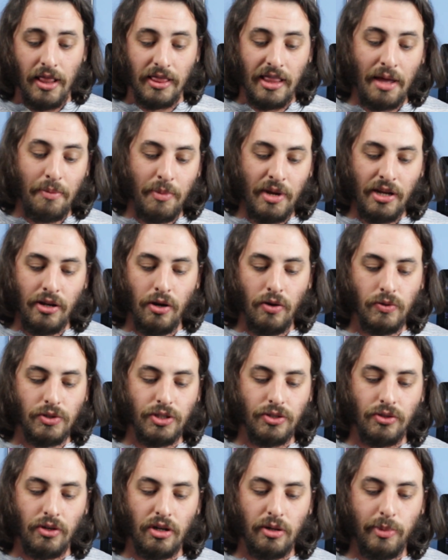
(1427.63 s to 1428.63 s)
let me know
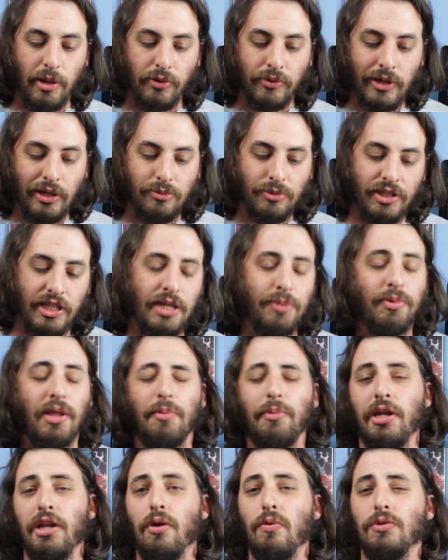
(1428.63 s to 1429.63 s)
what you thought about Realms Deep.
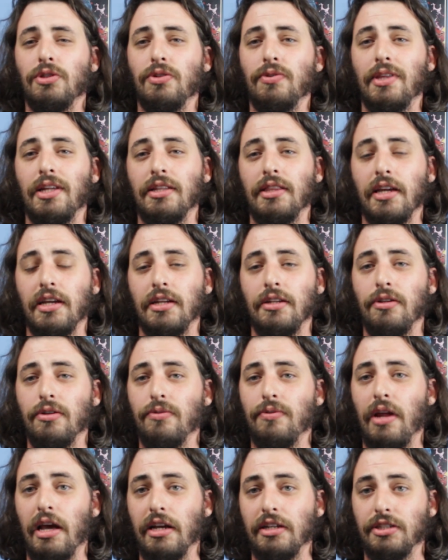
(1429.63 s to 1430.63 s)
Let me know what you think they can
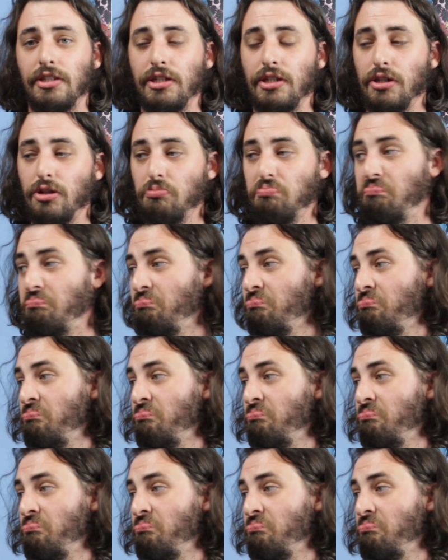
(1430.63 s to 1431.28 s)
do next year.